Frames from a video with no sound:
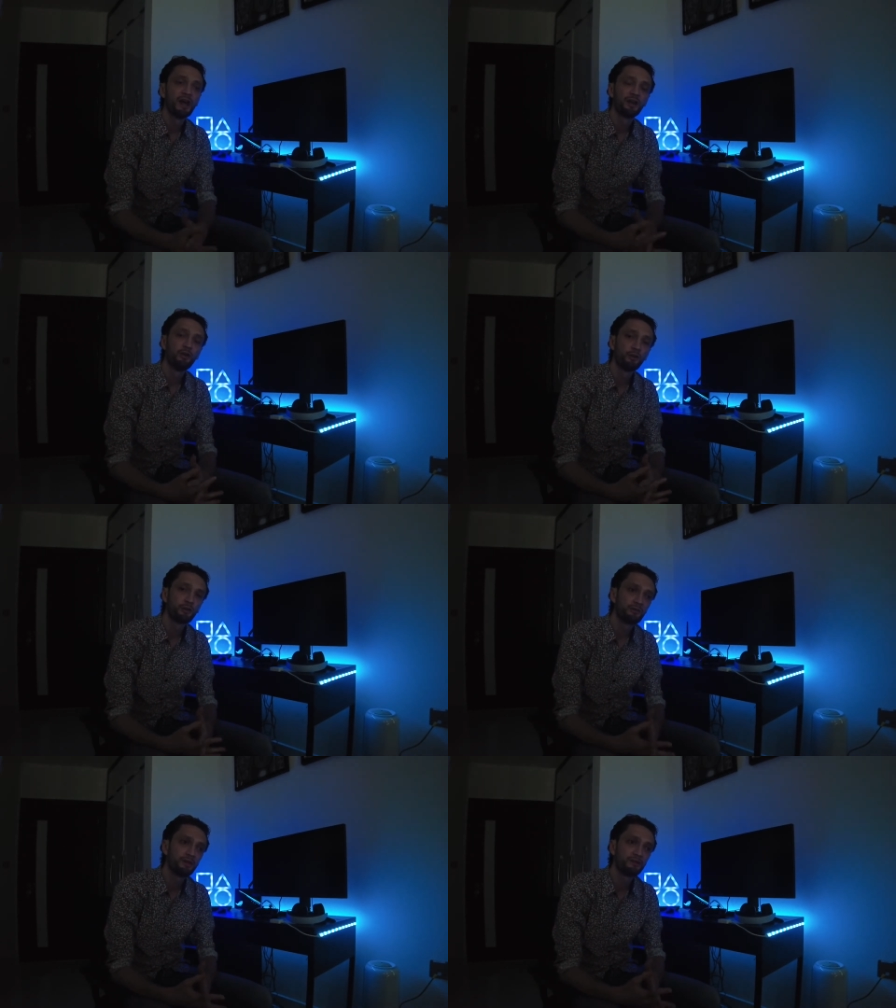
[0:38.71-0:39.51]
and
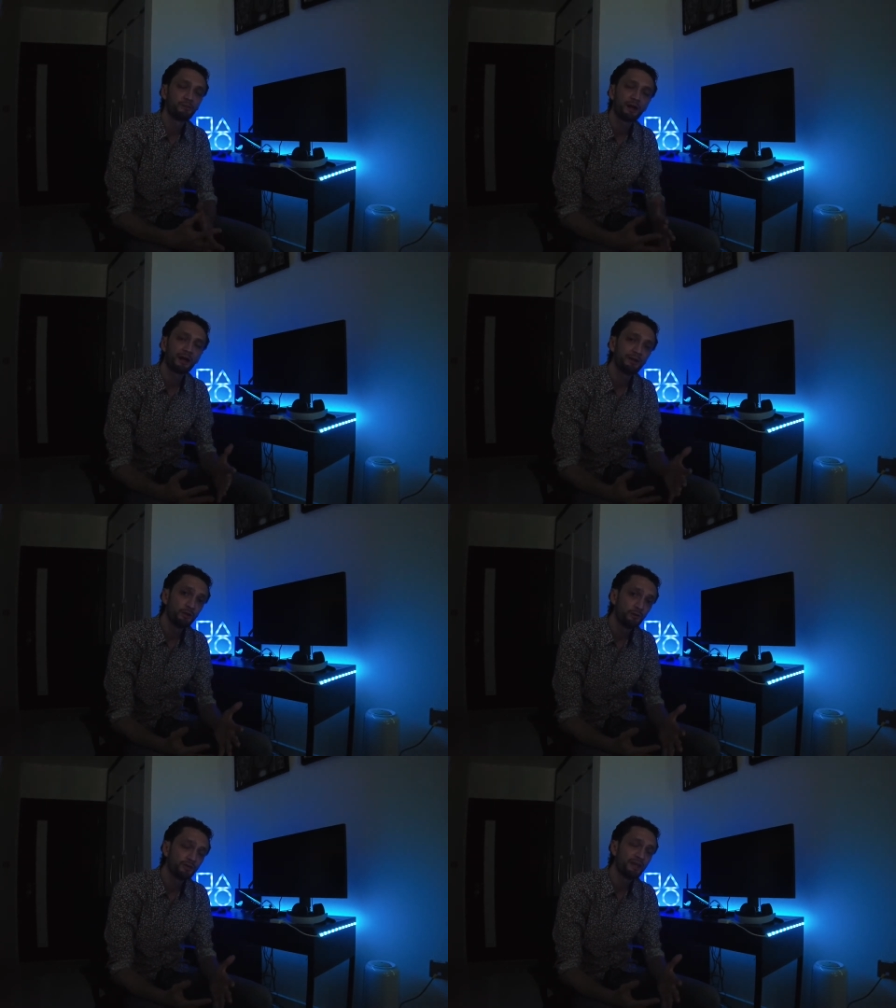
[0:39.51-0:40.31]
another reason why I
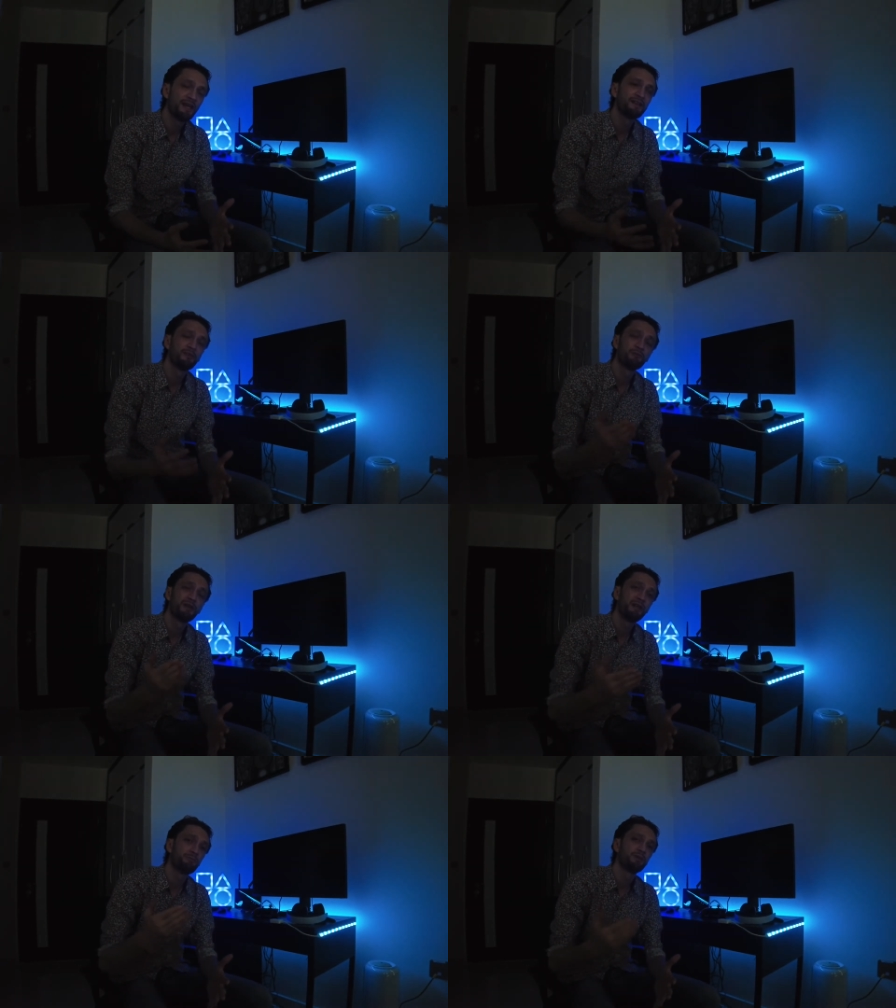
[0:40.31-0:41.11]
used it is it
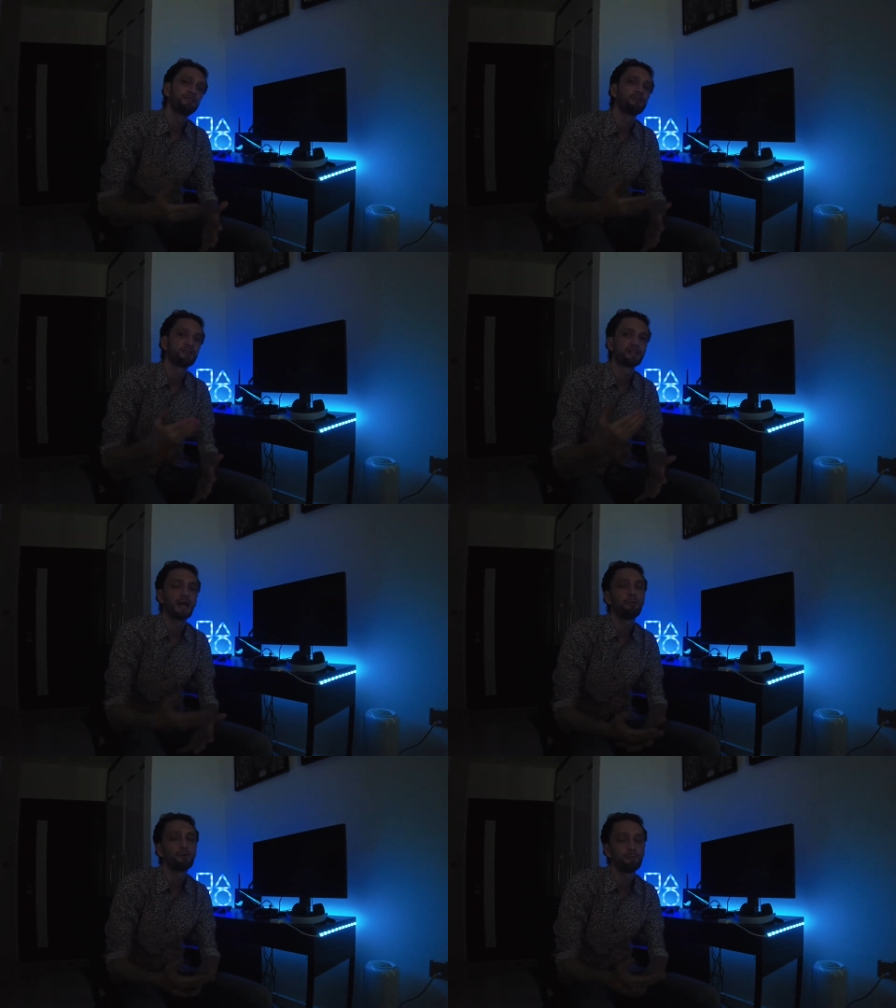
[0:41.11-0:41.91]
really bridges the
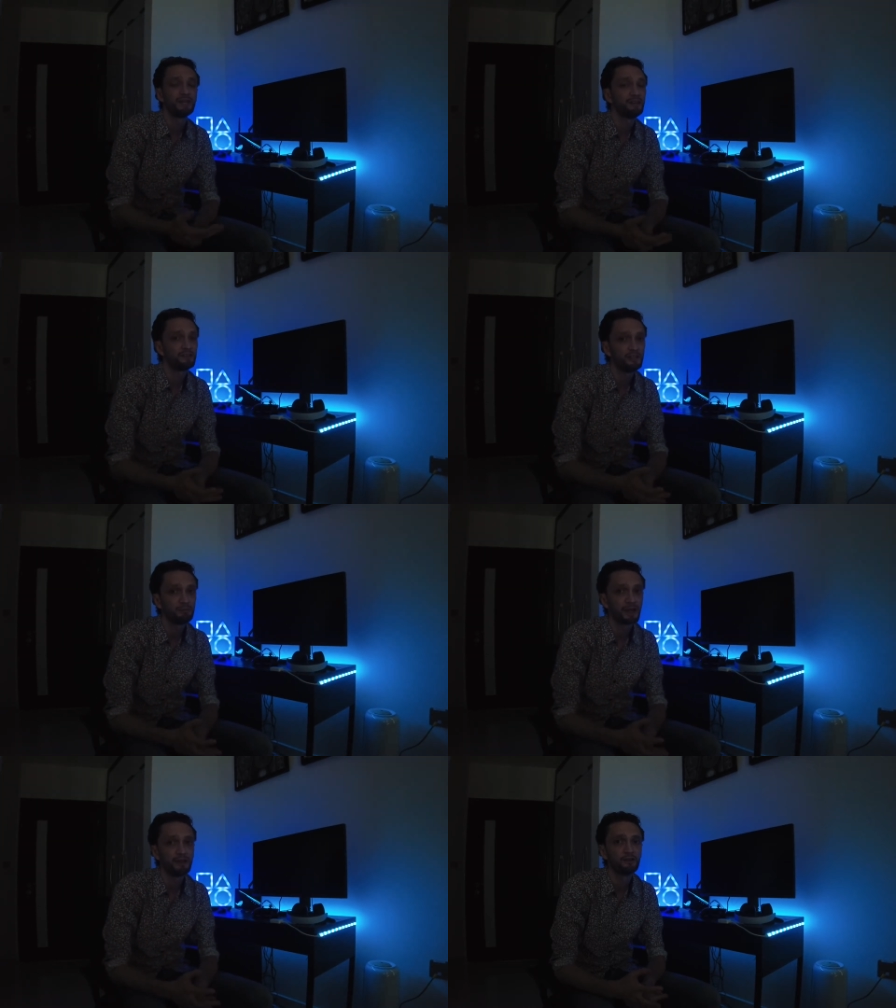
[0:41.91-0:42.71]
gap with PC
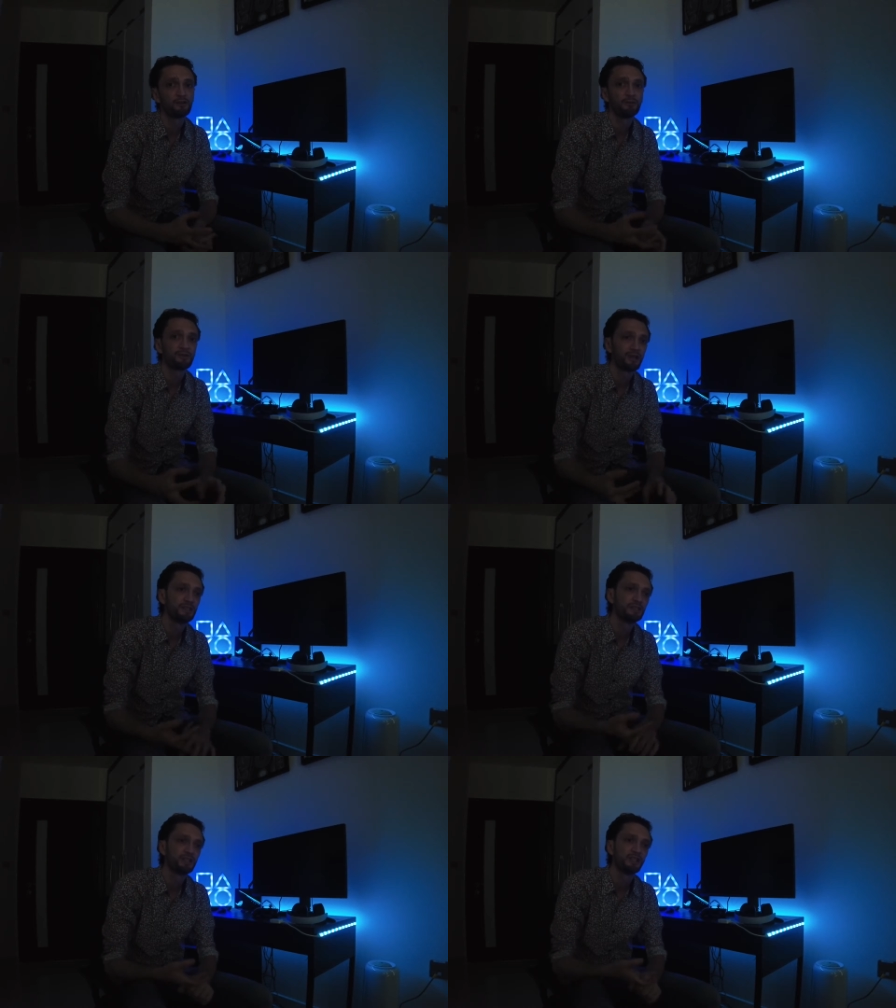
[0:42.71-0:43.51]
players who
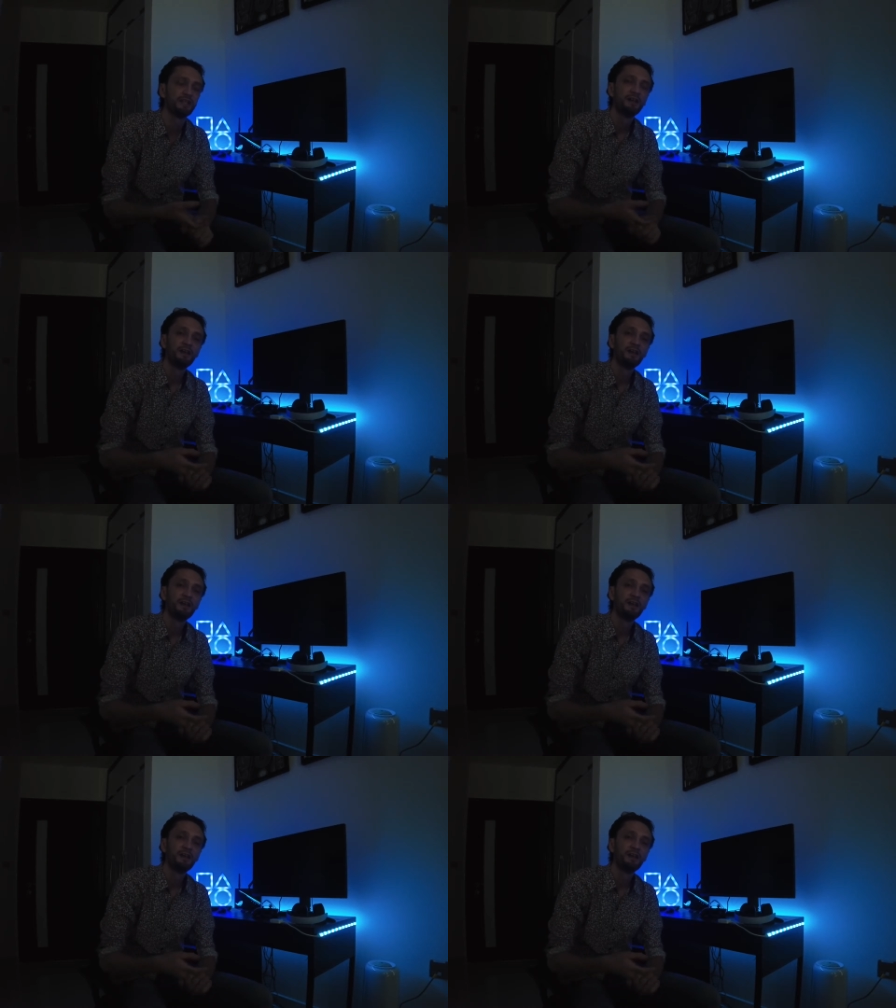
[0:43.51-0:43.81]
essentially